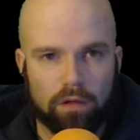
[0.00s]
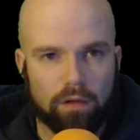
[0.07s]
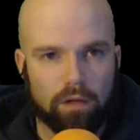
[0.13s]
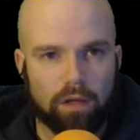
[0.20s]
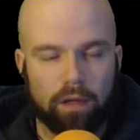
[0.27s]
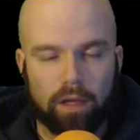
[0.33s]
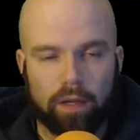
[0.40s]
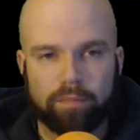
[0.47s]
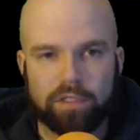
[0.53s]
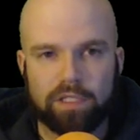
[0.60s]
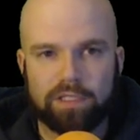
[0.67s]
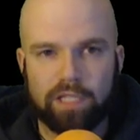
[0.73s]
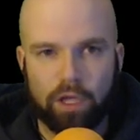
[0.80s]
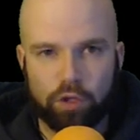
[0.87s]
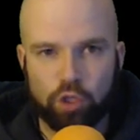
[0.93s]
um, to
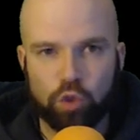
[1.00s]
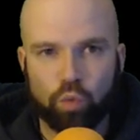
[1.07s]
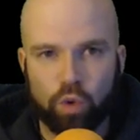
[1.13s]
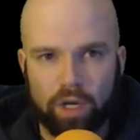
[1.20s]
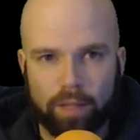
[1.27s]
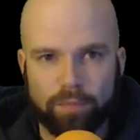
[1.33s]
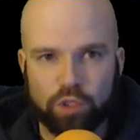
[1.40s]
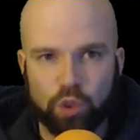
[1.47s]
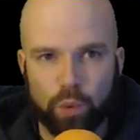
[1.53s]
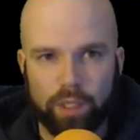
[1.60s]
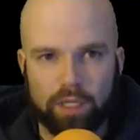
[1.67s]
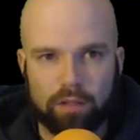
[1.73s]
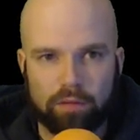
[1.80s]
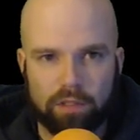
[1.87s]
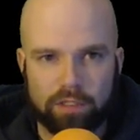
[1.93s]
tell you what I'm
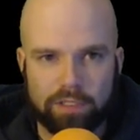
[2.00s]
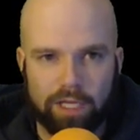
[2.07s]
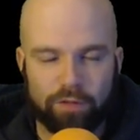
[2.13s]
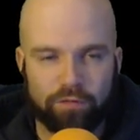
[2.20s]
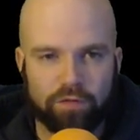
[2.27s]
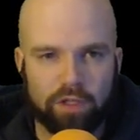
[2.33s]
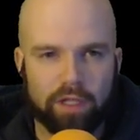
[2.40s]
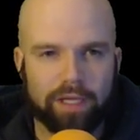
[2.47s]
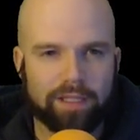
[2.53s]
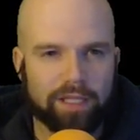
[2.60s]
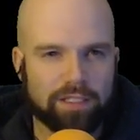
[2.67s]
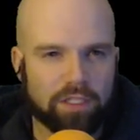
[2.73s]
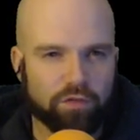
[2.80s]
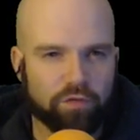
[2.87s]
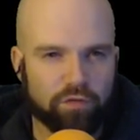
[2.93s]
doing, because I feel like that's
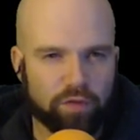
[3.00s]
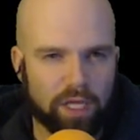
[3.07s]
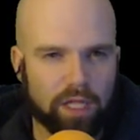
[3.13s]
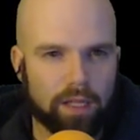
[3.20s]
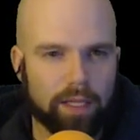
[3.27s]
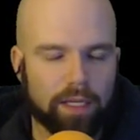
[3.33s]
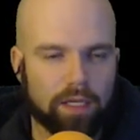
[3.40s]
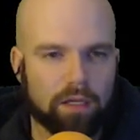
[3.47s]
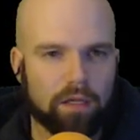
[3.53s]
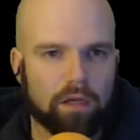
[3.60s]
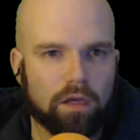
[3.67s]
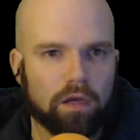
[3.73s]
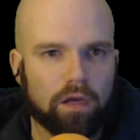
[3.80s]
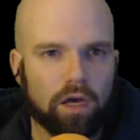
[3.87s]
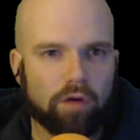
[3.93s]
a failing
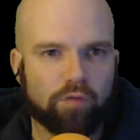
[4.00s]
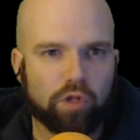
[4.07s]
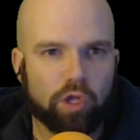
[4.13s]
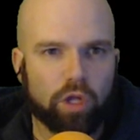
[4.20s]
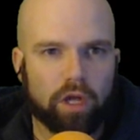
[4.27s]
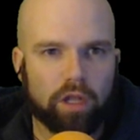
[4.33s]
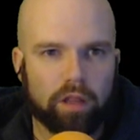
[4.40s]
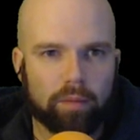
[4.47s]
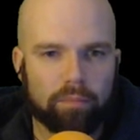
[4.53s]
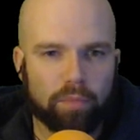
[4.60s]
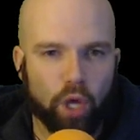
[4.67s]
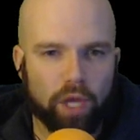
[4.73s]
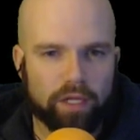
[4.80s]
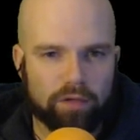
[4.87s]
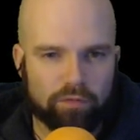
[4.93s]
of a lot of the
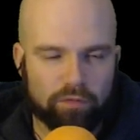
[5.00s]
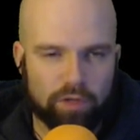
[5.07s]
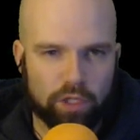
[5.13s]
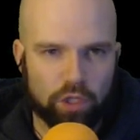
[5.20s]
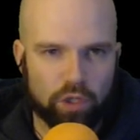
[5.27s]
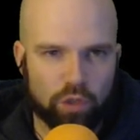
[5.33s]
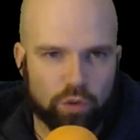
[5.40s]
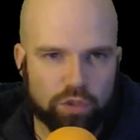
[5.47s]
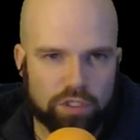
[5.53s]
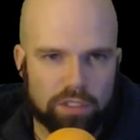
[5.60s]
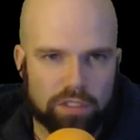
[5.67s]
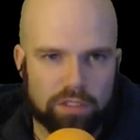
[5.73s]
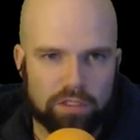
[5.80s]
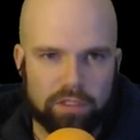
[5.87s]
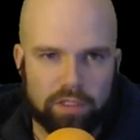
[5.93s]
modding videos,
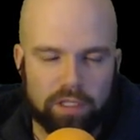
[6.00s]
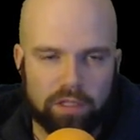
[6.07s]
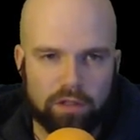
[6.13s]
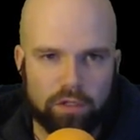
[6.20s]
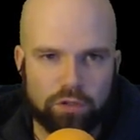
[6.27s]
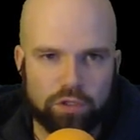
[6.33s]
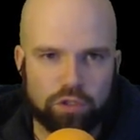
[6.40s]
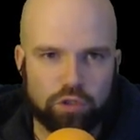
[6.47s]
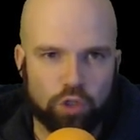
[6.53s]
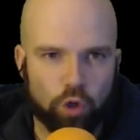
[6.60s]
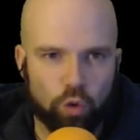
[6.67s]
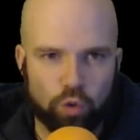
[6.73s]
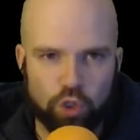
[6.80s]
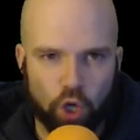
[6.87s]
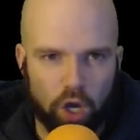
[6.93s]
is that there's no
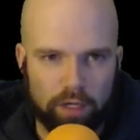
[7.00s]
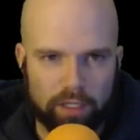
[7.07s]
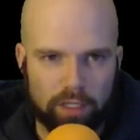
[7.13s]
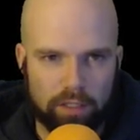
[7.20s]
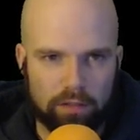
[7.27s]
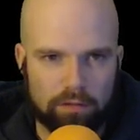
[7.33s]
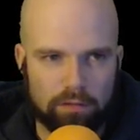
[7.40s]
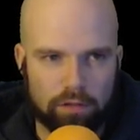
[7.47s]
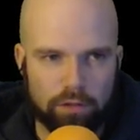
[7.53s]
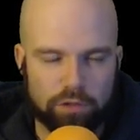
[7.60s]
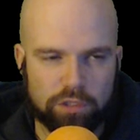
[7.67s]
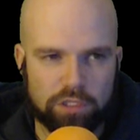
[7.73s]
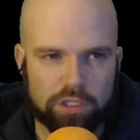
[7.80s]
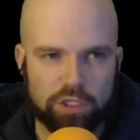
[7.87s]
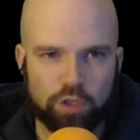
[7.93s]
talking. There's
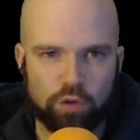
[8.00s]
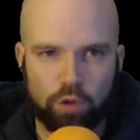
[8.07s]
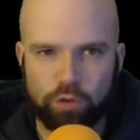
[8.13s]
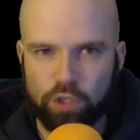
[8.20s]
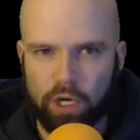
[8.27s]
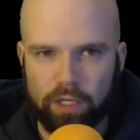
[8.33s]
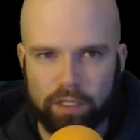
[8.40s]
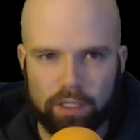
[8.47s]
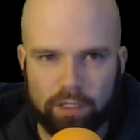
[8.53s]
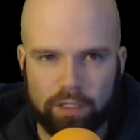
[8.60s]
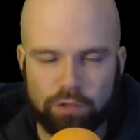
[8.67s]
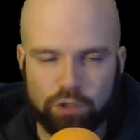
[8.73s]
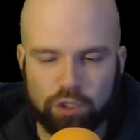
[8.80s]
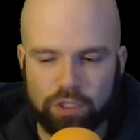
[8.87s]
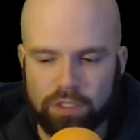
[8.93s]
zero talking. It's
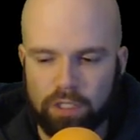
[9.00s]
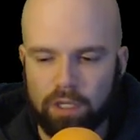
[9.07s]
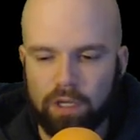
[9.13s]
just